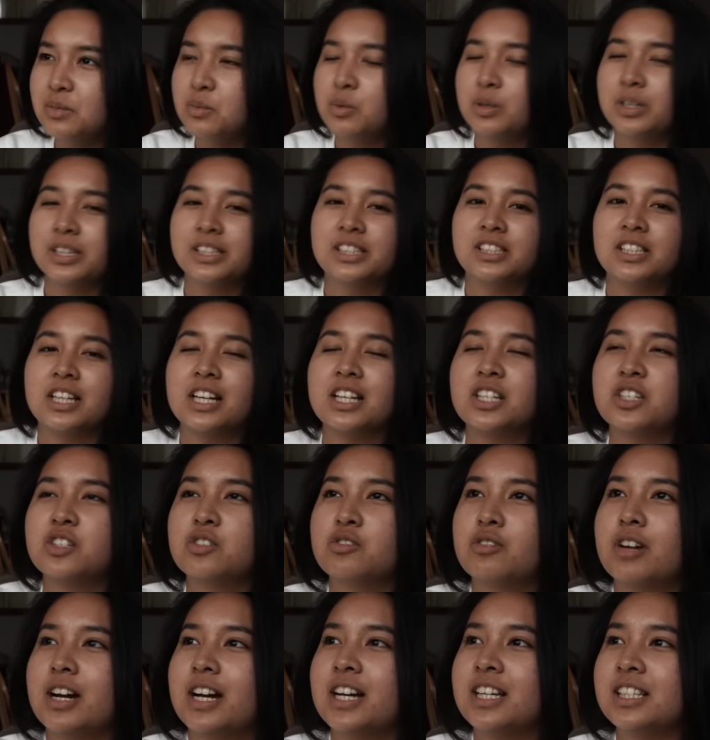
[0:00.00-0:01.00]
wanted to
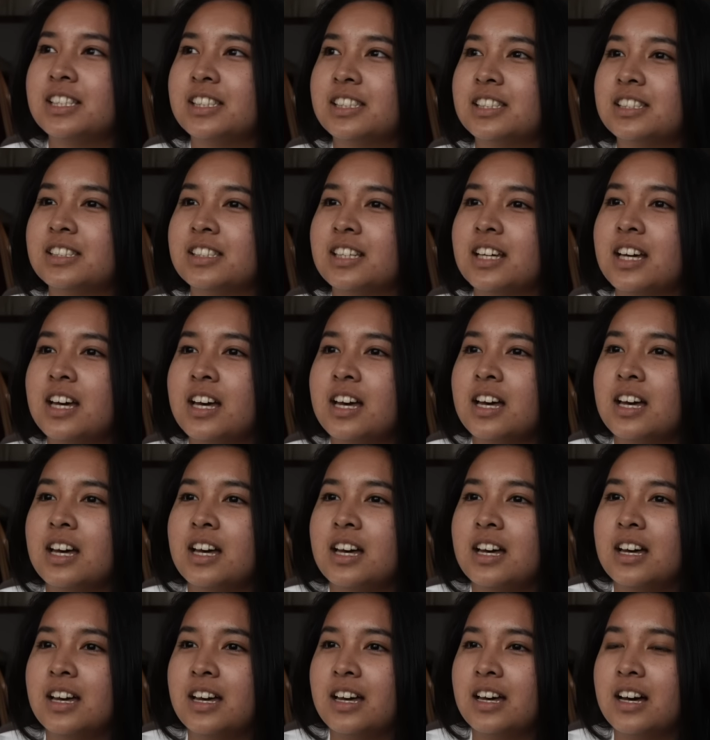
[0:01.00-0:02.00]
address
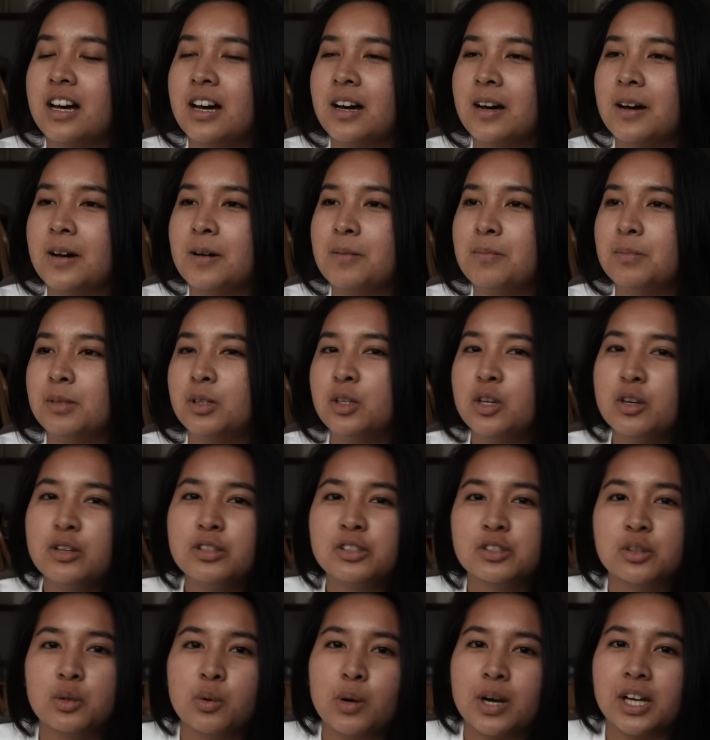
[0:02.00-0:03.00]

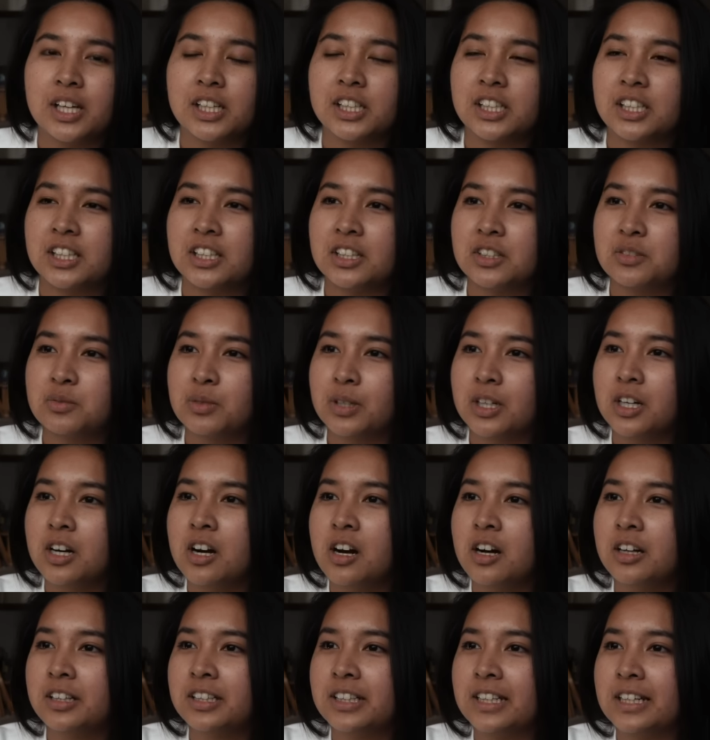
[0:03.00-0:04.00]
loads of questions
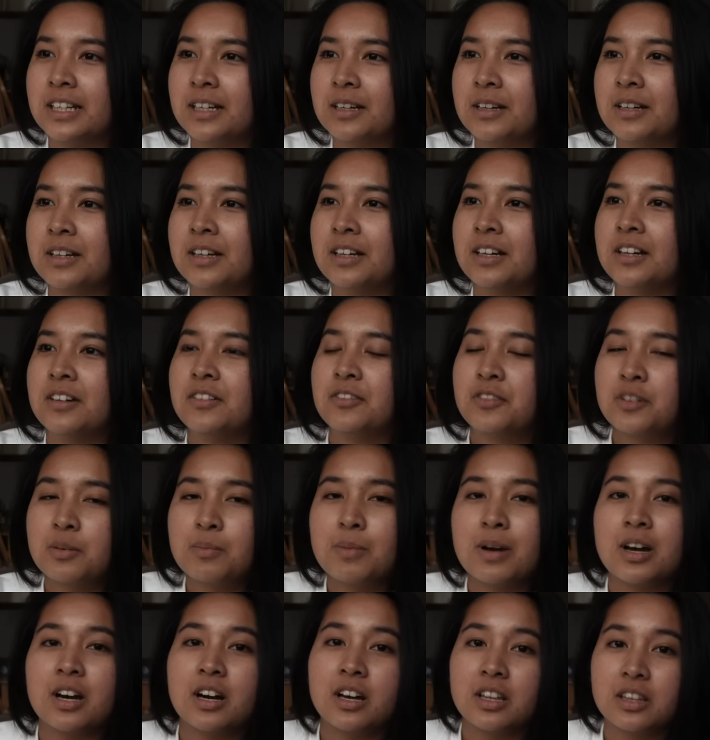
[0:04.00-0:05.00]
regarding, from
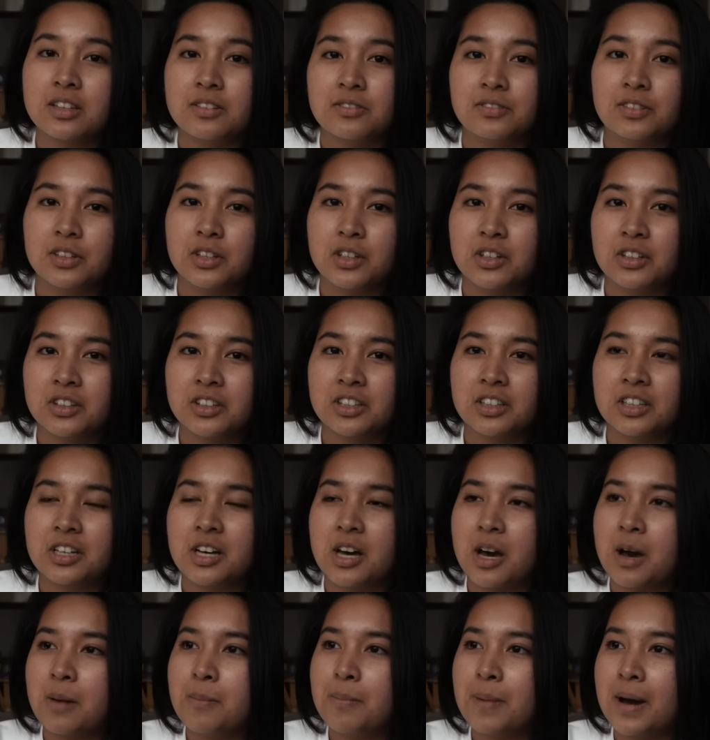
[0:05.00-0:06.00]
my other vlog,
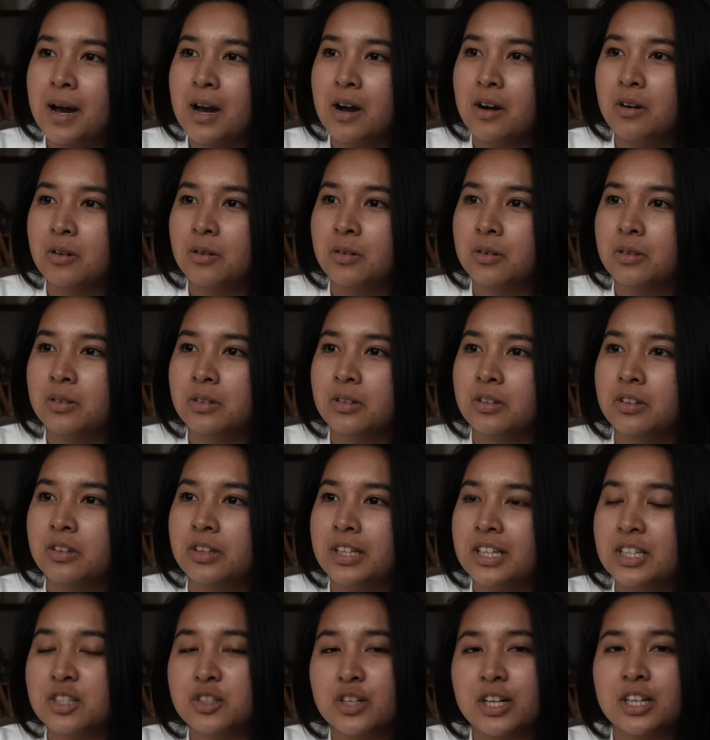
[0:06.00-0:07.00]
about
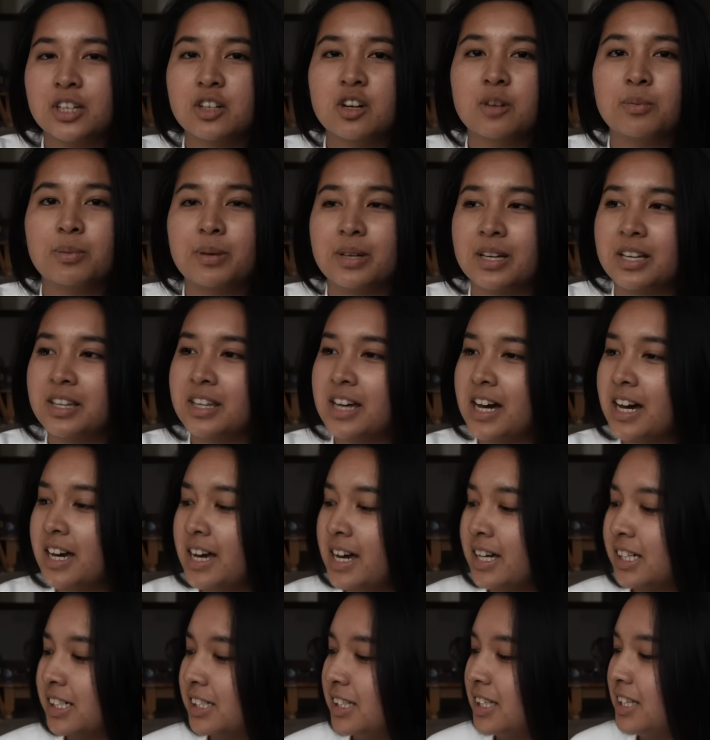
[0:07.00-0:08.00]
the trade copier that I
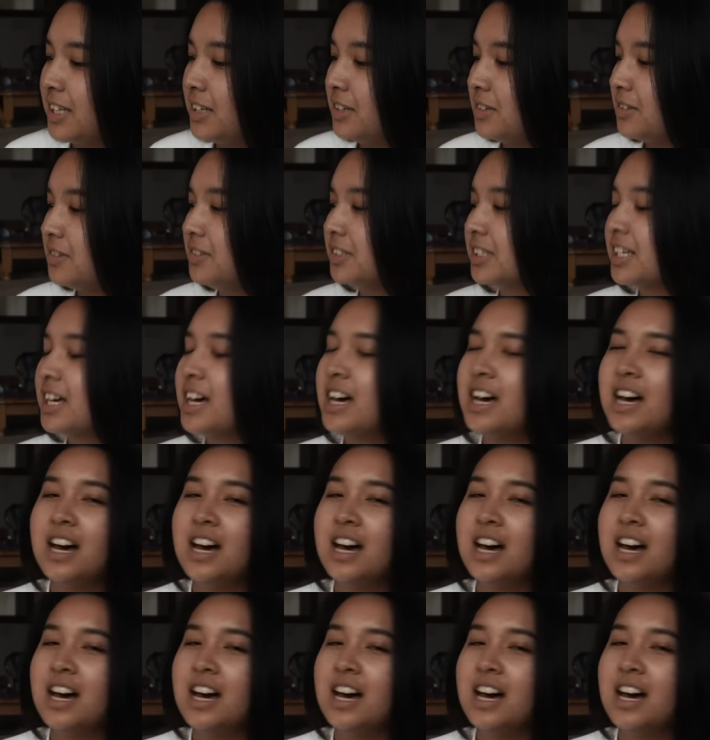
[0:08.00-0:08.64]
actually use.